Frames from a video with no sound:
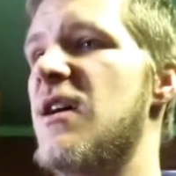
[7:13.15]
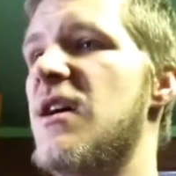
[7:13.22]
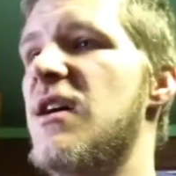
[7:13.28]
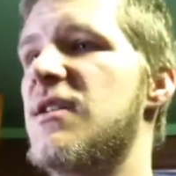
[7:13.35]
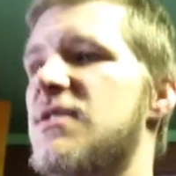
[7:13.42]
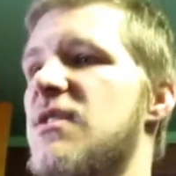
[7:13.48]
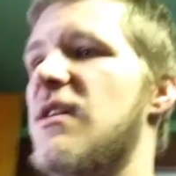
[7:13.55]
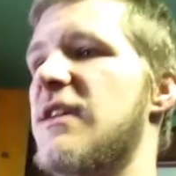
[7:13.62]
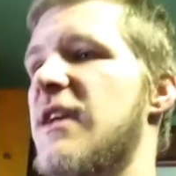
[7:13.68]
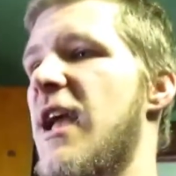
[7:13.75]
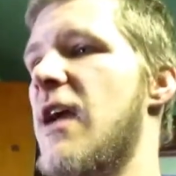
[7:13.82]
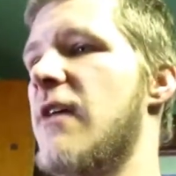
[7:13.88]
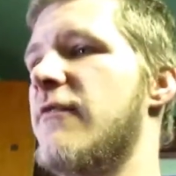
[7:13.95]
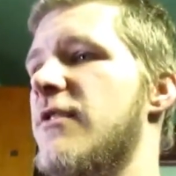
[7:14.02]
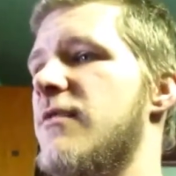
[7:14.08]
So like
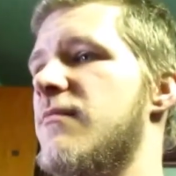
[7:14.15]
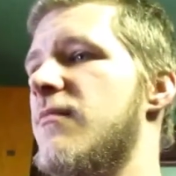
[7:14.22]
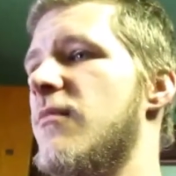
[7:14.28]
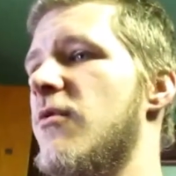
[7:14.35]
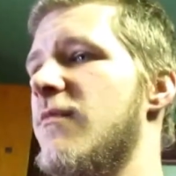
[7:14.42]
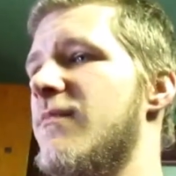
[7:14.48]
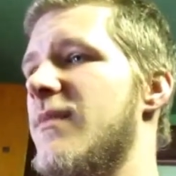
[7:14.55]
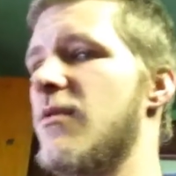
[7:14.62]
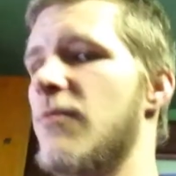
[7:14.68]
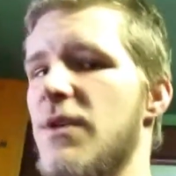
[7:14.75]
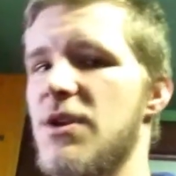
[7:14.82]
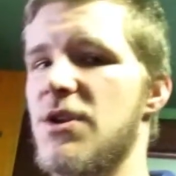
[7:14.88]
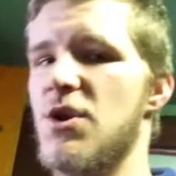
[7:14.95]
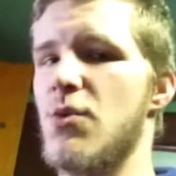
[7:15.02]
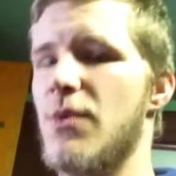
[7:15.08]
every movement we
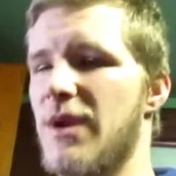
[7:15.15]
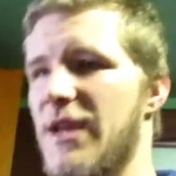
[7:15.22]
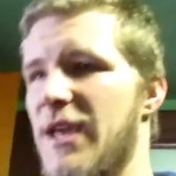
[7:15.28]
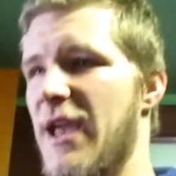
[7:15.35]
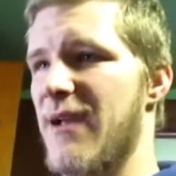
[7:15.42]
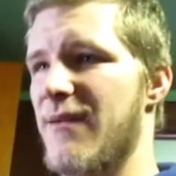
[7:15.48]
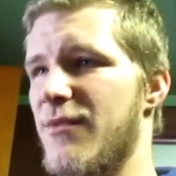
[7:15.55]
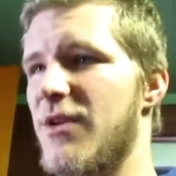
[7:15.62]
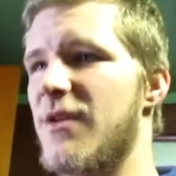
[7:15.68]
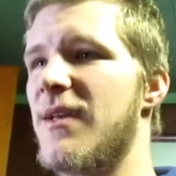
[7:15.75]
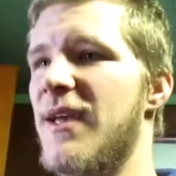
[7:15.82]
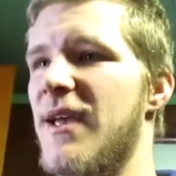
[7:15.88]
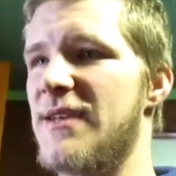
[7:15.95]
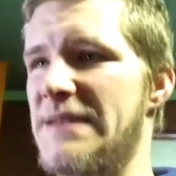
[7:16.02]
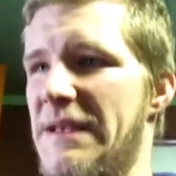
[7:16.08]
do in a camera
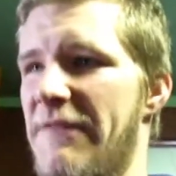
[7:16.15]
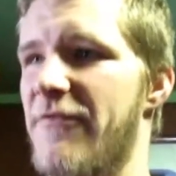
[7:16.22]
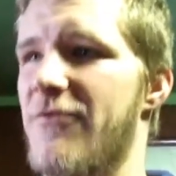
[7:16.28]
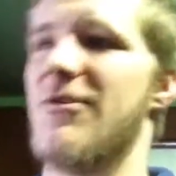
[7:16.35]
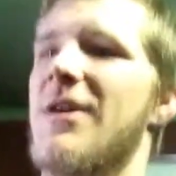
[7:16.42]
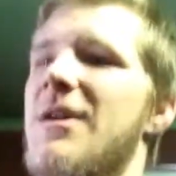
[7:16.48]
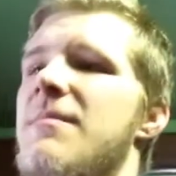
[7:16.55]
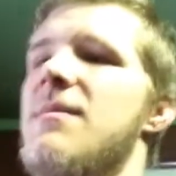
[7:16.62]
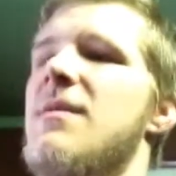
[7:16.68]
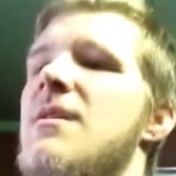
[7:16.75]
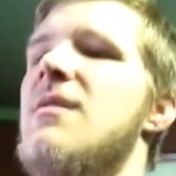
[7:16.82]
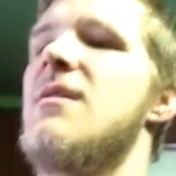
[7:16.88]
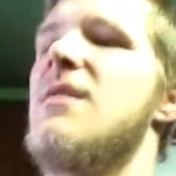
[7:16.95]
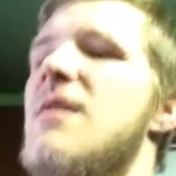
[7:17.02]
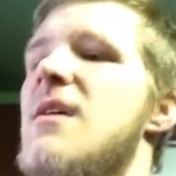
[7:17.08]
is a frame.
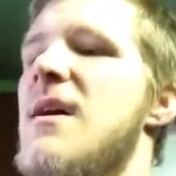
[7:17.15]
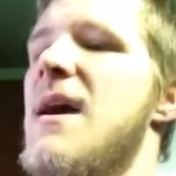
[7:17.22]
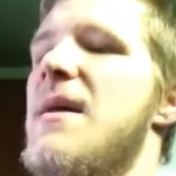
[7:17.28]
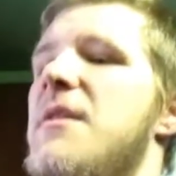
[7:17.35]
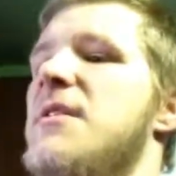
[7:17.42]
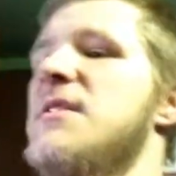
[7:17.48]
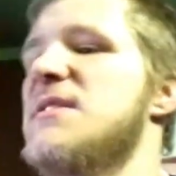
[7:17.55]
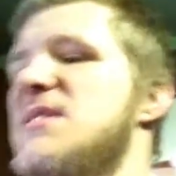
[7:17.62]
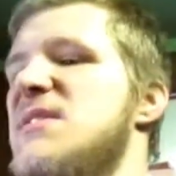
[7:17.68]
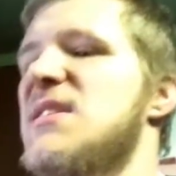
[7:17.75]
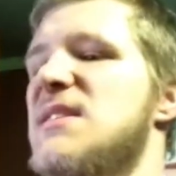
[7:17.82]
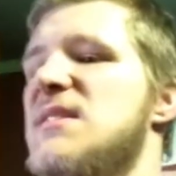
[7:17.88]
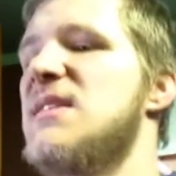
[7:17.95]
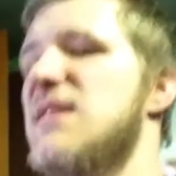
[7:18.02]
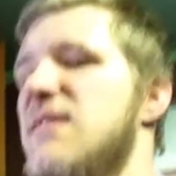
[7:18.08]
And it does
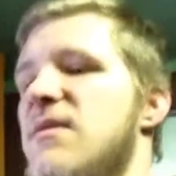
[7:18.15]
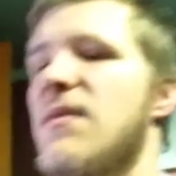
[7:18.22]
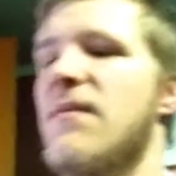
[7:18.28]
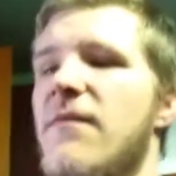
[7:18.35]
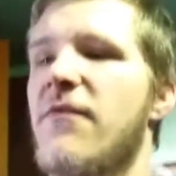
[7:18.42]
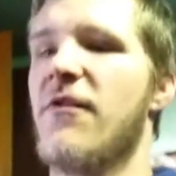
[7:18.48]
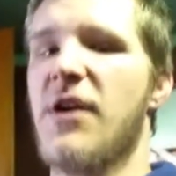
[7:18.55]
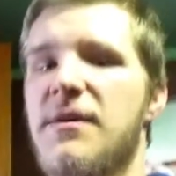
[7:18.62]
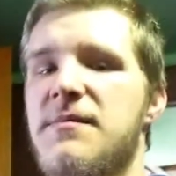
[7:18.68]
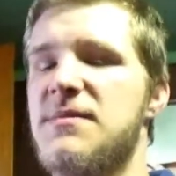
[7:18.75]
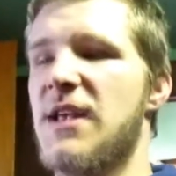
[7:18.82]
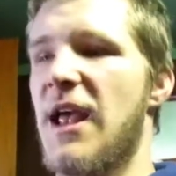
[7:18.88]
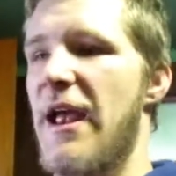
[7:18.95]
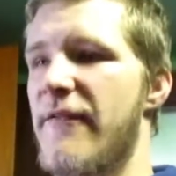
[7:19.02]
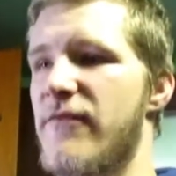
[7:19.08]
60 of them frames
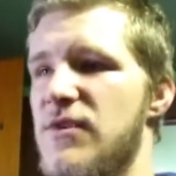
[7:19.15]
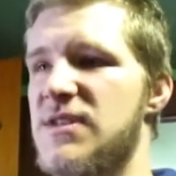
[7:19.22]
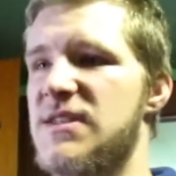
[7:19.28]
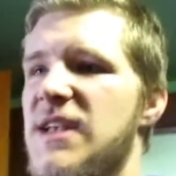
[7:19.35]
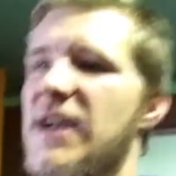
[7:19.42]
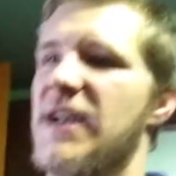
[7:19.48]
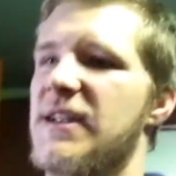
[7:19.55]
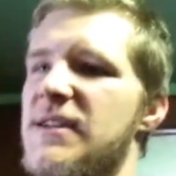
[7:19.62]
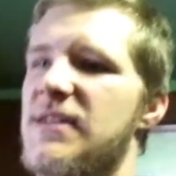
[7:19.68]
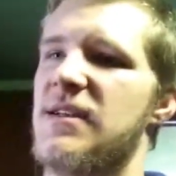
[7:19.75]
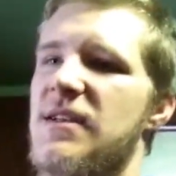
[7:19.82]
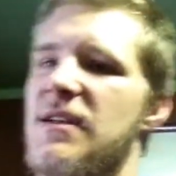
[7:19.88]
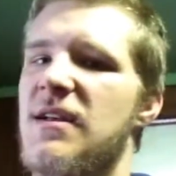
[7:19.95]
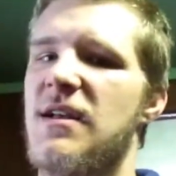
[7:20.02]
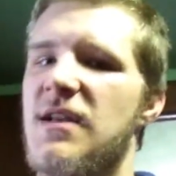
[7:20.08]
every second.
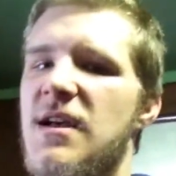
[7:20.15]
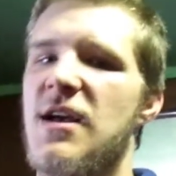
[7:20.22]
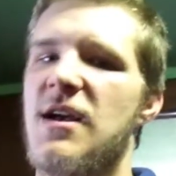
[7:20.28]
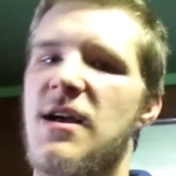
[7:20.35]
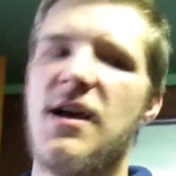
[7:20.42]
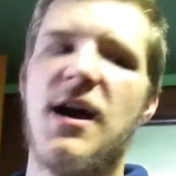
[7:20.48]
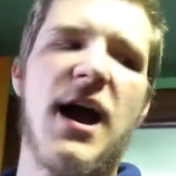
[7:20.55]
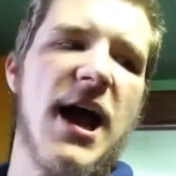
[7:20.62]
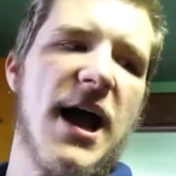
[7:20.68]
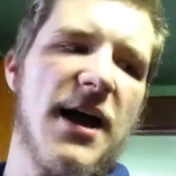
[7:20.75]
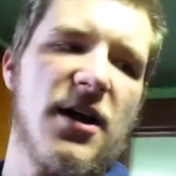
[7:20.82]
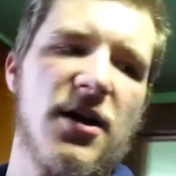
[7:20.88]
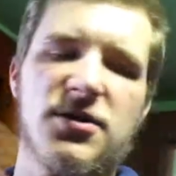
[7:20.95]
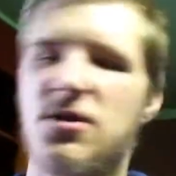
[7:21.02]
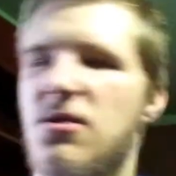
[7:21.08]

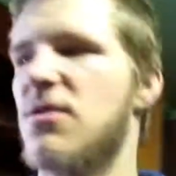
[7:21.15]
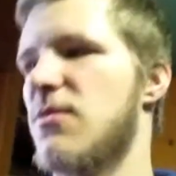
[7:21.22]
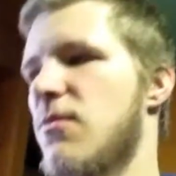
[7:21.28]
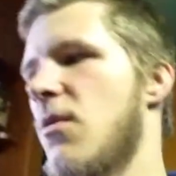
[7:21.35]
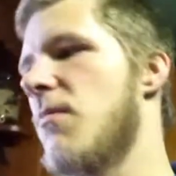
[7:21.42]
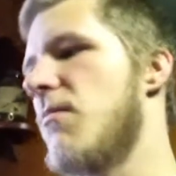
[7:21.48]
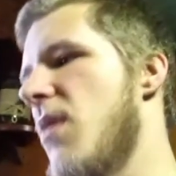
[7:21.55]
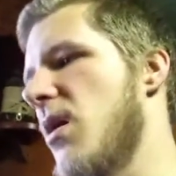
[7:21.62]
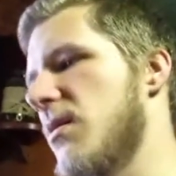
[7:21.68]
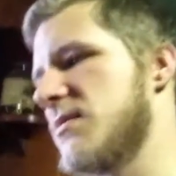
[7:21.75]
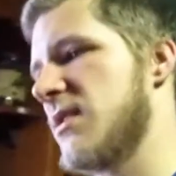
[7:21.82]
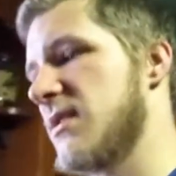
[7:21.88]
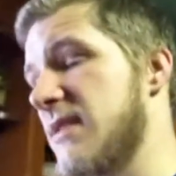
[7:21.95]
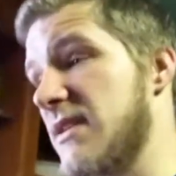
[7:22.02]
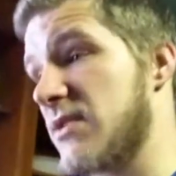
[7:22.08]
So, well, mom
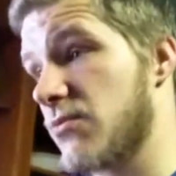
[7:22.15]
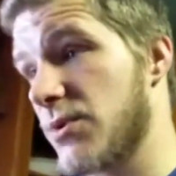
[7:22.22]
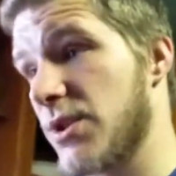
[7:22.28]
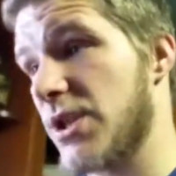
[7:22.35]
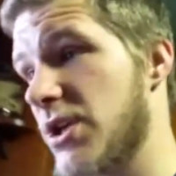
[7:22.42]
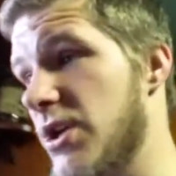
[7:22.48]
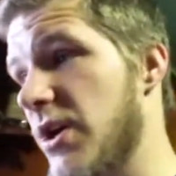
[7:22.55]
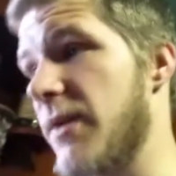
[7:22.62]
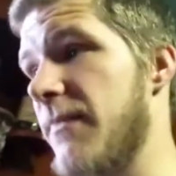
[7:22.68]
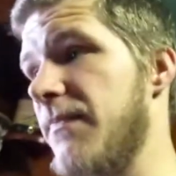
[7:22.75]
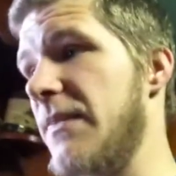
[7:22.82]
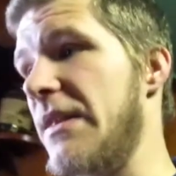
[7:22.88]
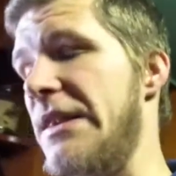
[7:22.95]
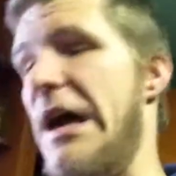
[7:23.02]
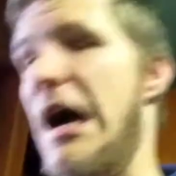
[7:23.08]
does. That's really good.
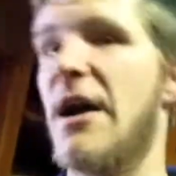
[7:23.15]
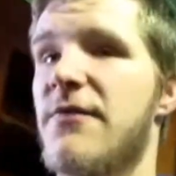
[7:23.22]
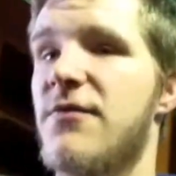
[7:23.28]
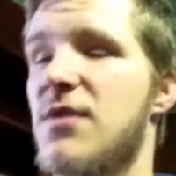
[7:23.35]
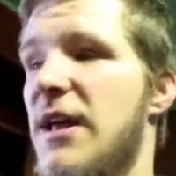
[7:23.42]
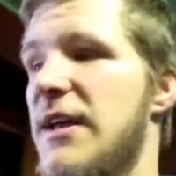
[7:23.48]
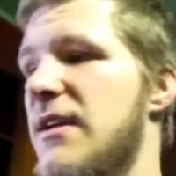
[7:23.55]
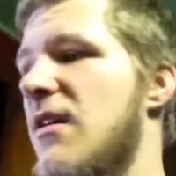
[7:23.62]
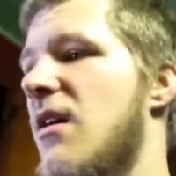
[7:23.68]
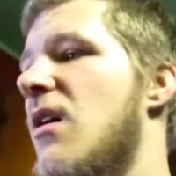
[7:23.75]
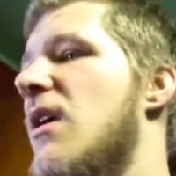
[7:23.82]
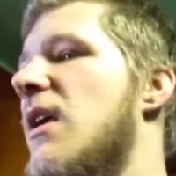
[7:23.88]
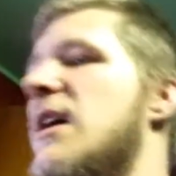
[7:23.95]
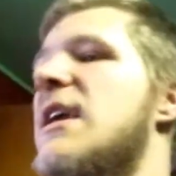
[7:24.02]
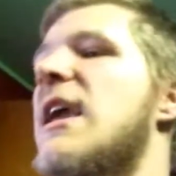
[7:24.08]
Now, if you're like
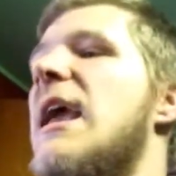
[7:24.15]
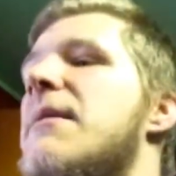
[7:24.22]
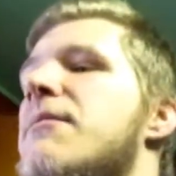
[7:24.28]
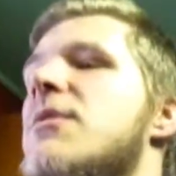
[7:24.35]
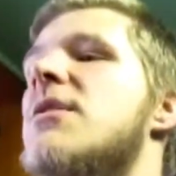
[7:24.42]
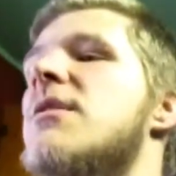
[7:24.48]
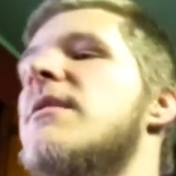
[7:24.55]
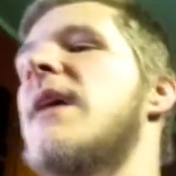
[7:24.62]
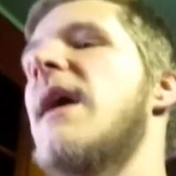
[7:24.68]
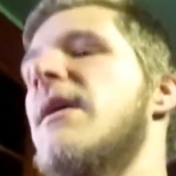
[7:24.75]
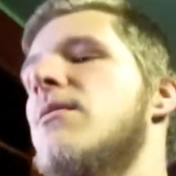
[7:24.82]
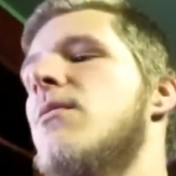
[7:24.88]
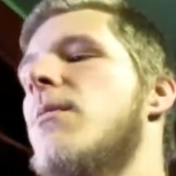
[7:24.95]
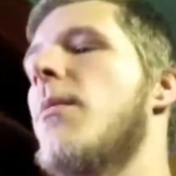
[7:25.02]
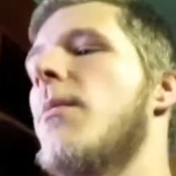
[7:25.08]
on a game, whenever, okay,
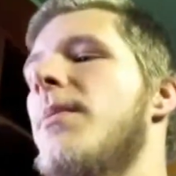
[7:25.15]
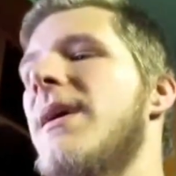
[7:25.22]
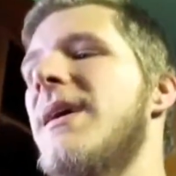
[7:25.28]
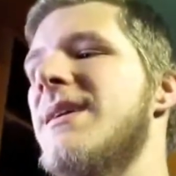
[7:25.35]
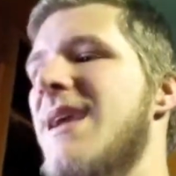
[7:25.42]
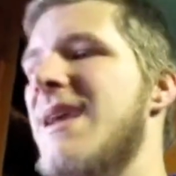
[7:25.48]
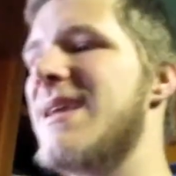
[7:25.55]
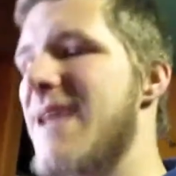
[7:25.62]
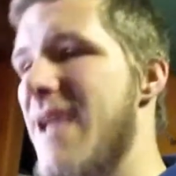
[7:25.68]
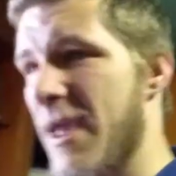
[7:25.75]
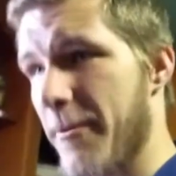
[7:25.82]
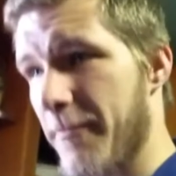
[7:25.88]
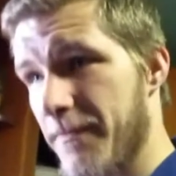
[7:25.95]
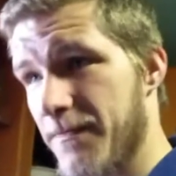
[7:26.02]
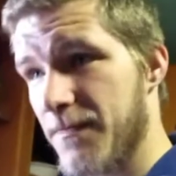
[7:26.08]
when we're playing a game,